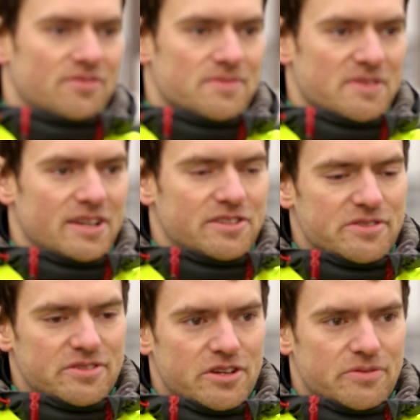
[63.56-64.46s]
from the
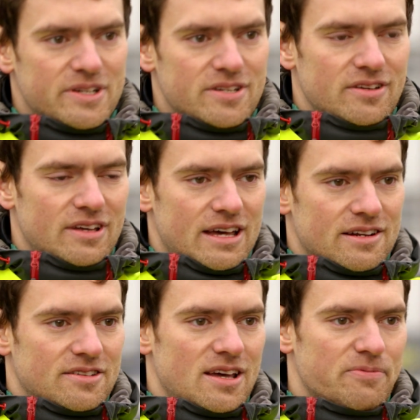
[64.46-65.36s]
electricity grid
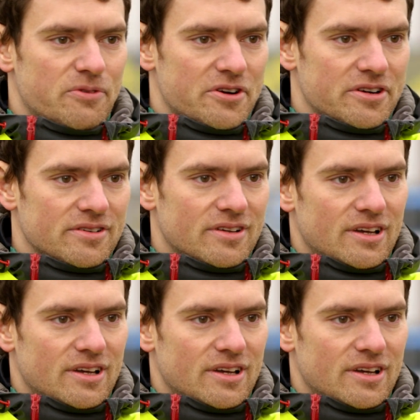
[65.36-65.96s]
and tap water.